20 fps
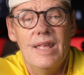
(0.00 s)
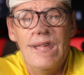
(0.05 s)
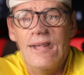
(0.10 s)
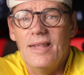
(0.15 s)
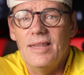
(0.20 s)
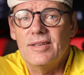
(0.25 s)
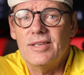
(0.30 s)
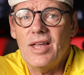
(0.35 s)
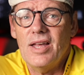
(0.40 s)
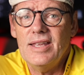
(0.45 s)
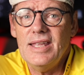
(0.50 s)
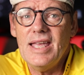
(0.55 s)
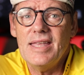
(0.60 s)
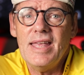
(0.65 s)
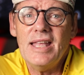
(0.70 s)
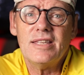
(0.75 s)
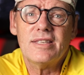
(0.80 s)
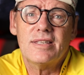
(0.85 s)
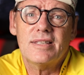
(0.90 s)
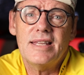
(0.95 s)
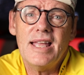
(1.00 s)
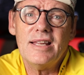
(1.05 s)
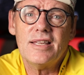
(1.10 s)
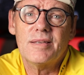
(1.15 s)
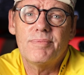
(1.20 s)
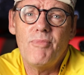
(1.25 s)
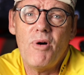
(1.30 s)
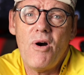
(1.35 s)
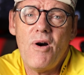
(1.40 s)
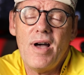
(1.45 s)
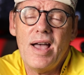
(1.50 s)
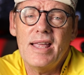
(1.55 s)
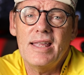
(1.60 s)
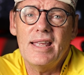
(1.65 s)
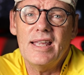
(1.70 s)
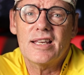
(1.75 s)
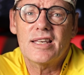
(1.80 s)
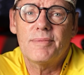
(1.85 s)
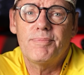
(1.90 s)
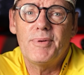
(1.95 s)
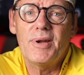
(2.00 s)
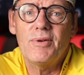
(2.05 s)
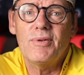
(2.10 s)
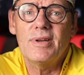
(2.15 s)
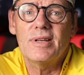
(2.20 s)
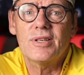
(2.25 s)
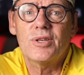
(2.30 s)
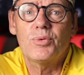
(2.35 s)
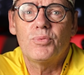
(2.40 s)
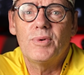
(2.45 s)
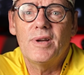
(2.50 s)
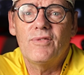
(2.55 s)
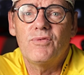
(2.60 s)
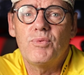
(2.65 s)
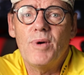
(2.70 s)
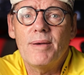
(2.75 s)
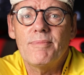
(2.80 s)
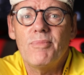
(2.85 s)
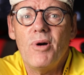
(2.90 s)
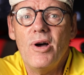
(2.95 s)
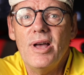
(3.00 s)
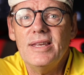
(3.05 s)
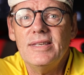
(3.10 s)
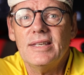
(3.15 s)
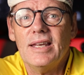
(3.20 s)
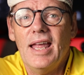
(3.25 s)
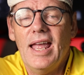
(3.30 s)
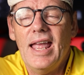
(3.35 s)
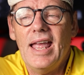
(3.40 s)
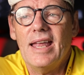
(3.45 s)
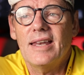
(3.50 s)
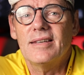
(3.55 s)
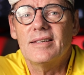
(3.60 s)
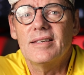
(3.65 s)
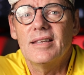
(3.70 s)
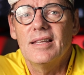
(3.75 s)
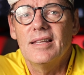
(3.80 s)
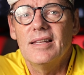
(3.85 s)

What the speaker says: And so, yeah, that's my experience with one-bys. And